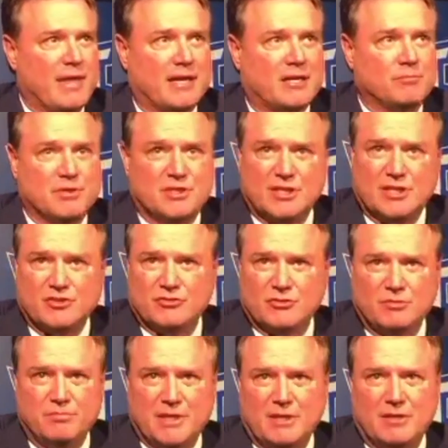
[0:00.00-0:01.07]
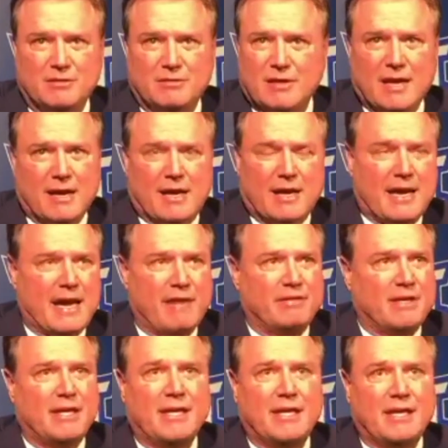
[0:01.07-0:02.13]
that could potentially be
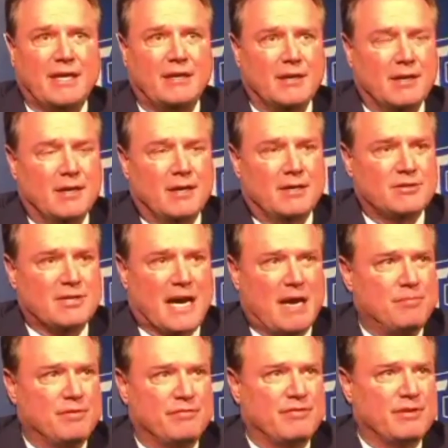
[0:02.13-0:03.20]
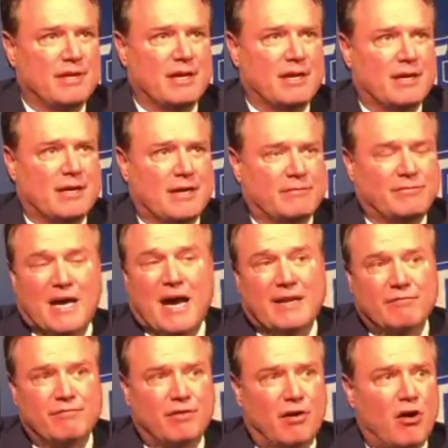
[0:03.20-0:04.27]
having any type of
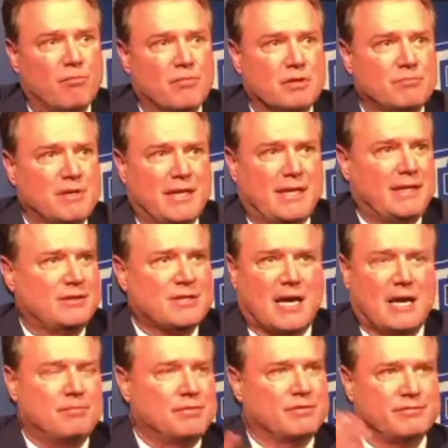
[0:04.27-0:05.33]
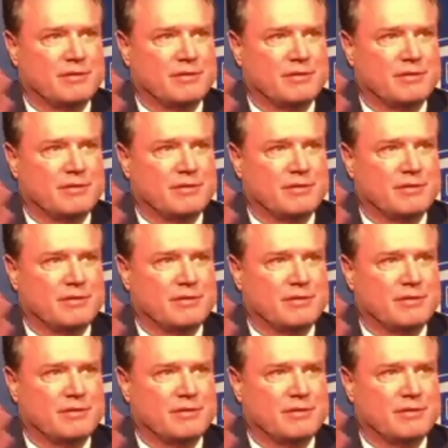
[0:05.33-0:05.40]
not involvement, but any type